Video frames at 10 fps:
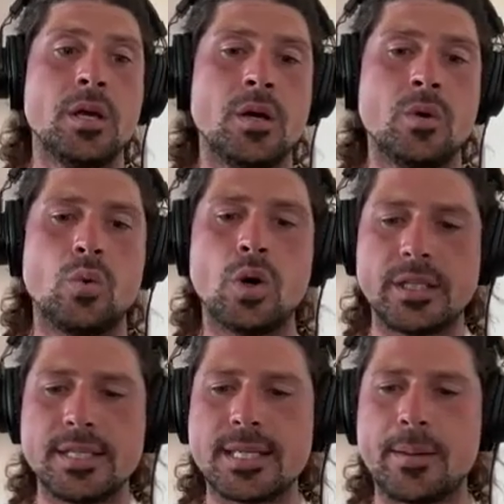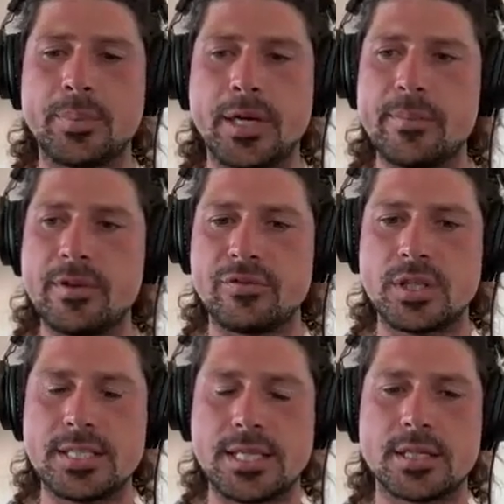What is upcoming for
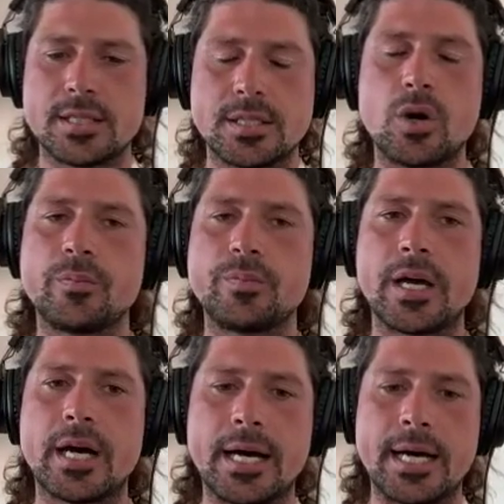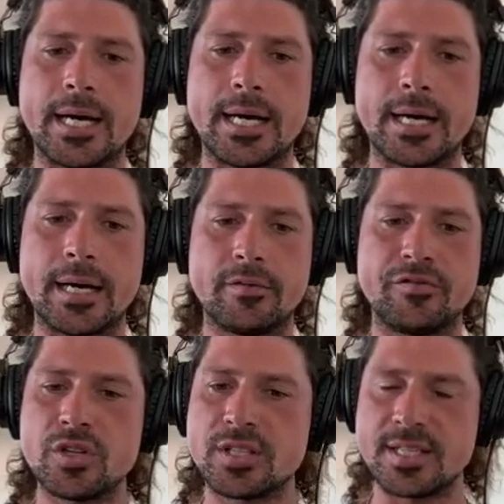this year? So,
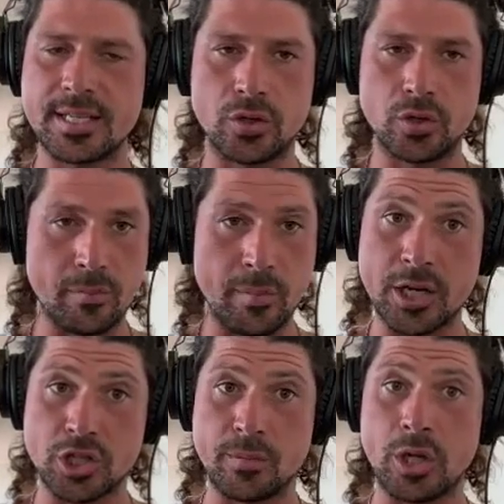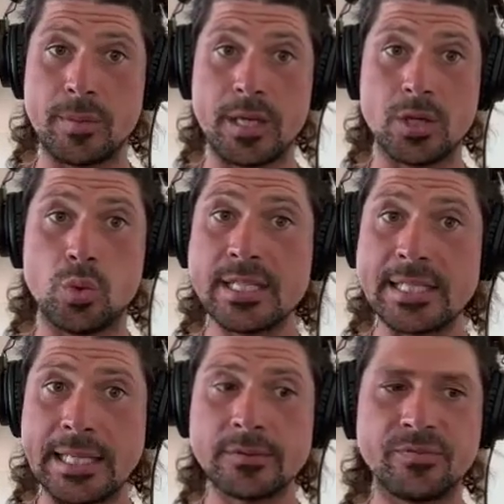1st and 2nd of March, I'm going to be in
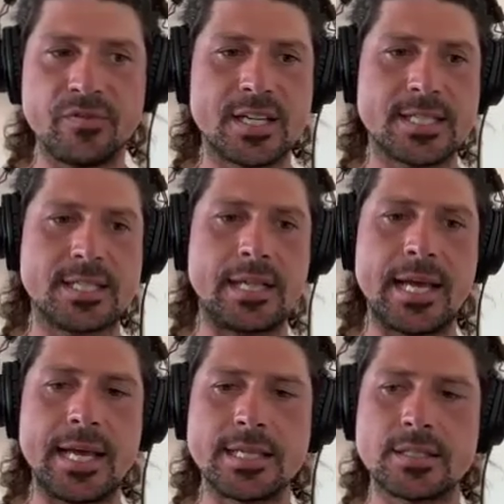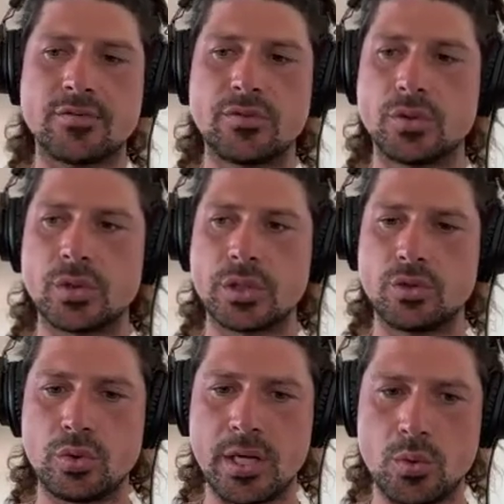Queensland, Varsity Lakes, for a
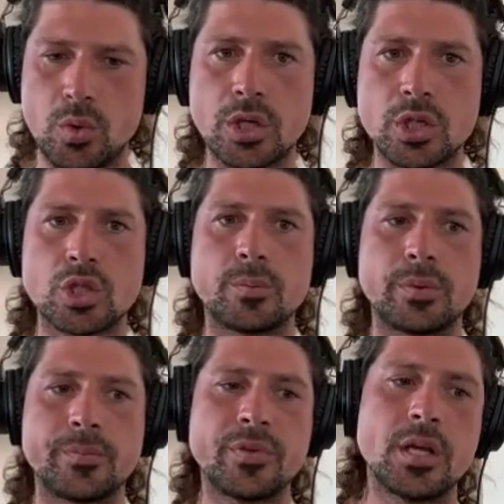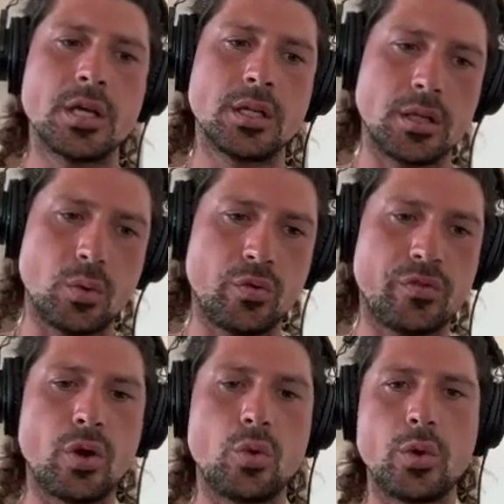2-day workshop. The
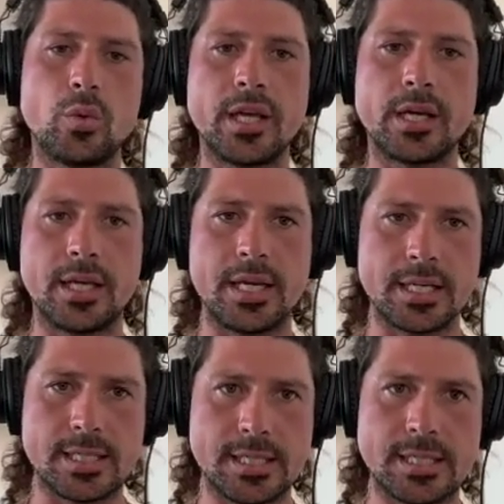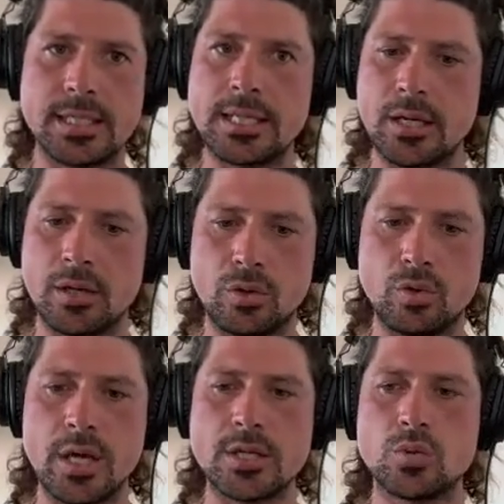following week here in Sydney, another 2
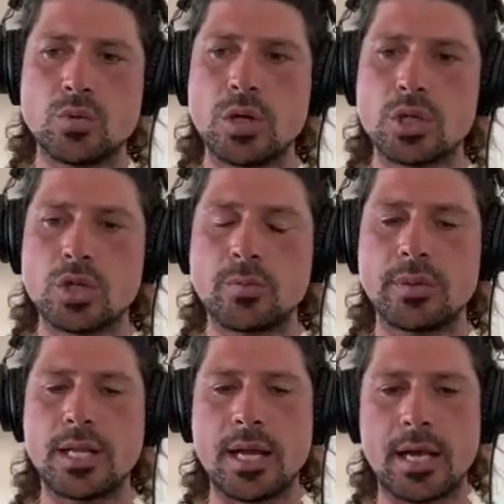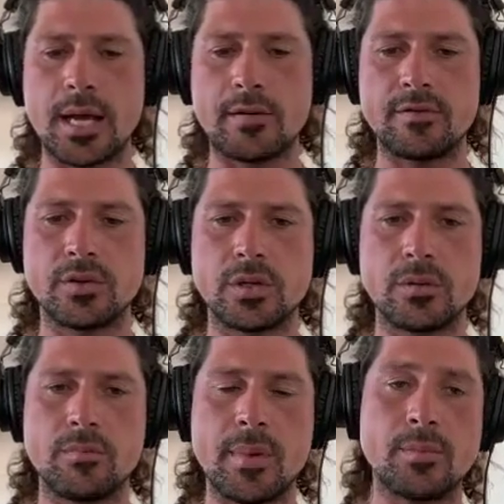days workshop. Then I have
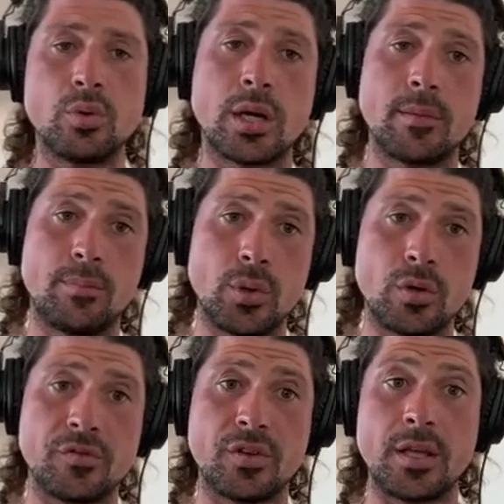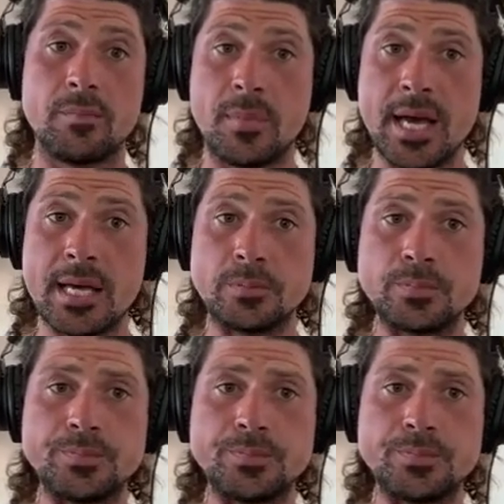Melbourne and Perth in May.